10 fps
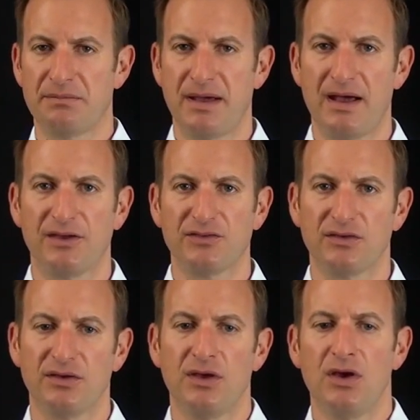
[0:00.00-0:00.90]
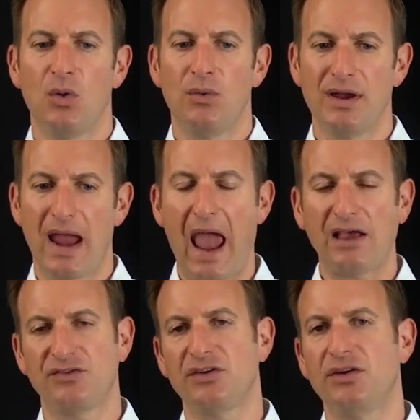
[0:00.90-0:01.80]
path. We are
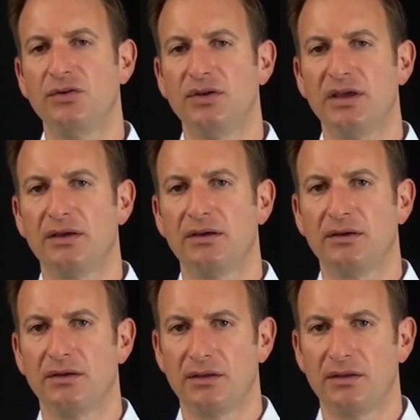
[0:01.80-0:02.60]
executing